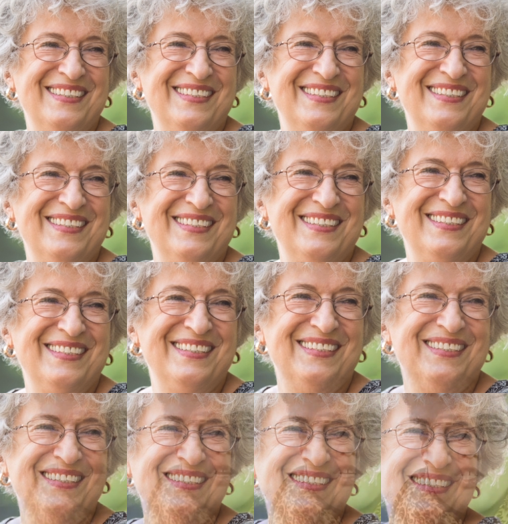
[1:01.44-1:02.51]
and what's
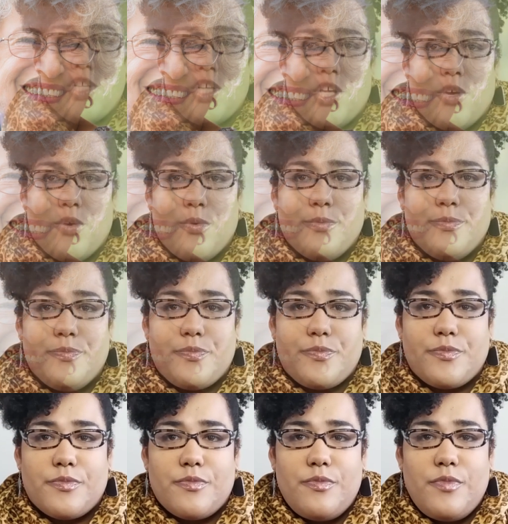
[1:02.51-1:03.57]
important to you.
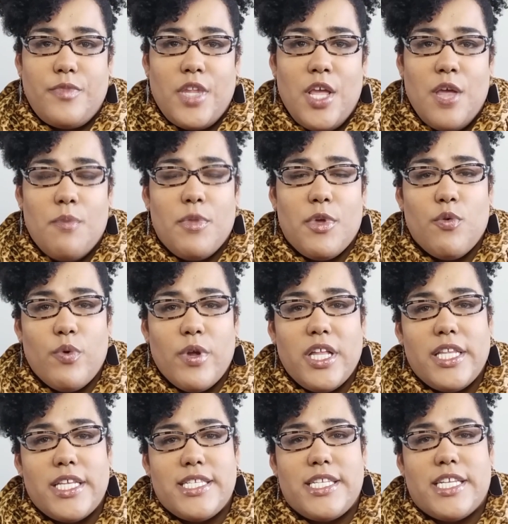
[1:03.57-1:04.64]
Be
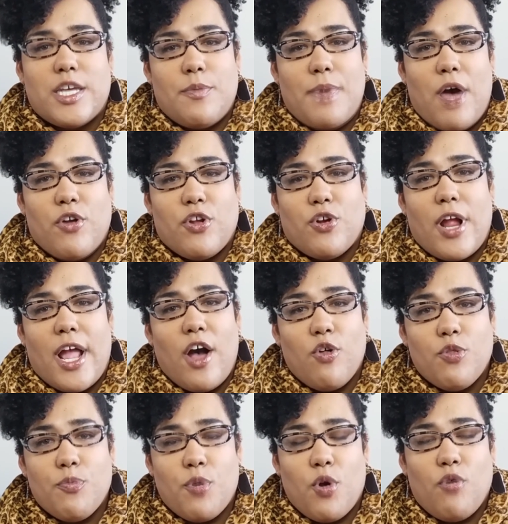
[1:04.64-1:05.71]
realistic about your
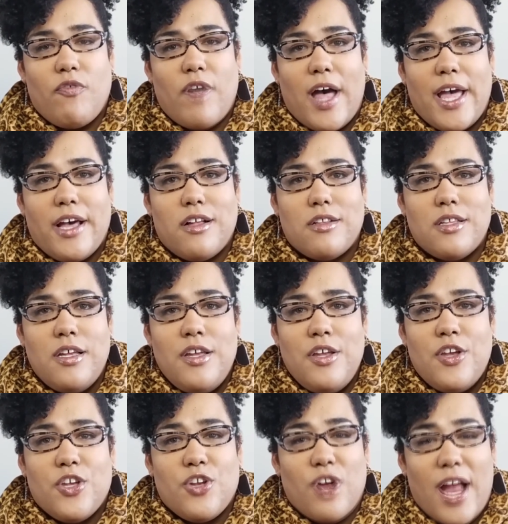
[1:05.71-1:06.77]
health profile,
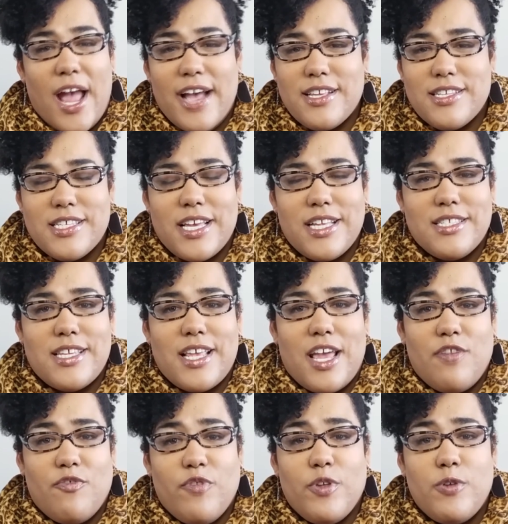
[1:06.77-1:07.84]
your assets,
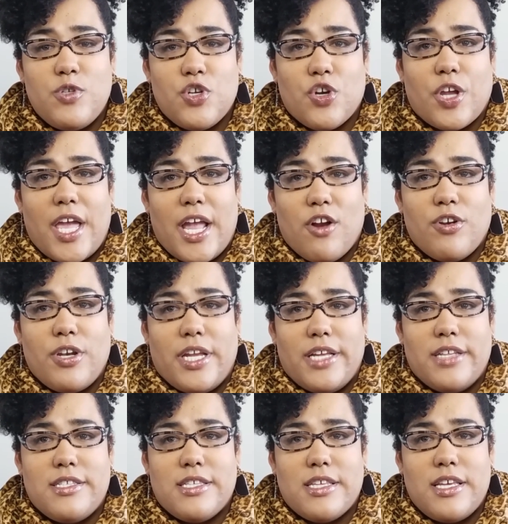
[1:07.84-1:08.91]
and future care
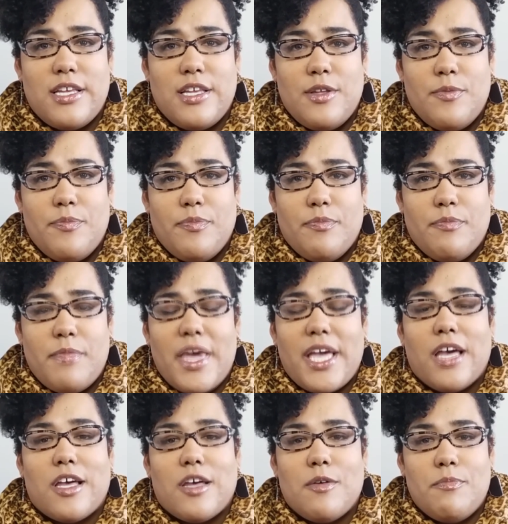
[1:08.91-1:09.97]
needs. Make a
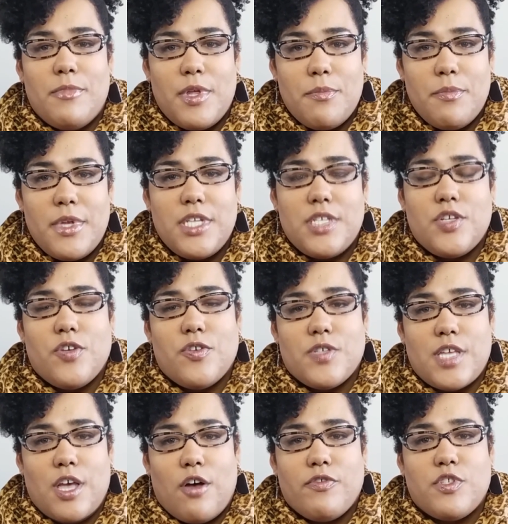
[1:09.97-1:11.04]
commitment to
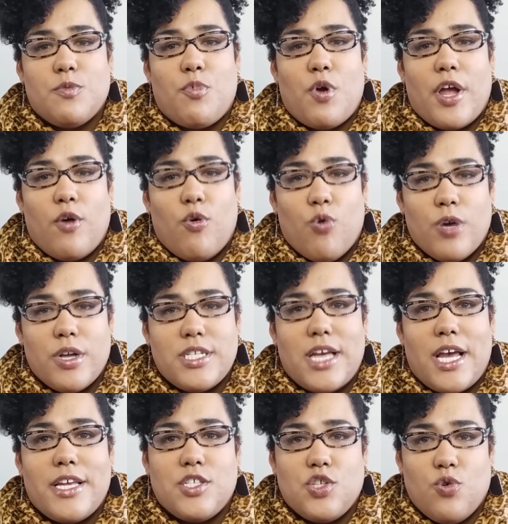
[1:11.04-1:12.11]
yourself to
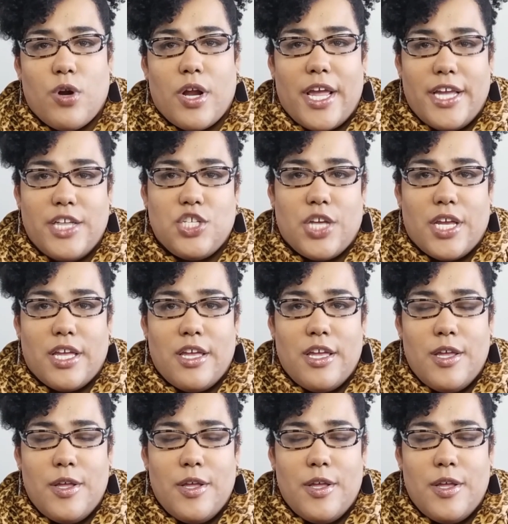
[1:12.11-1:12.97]
prioritize your aging.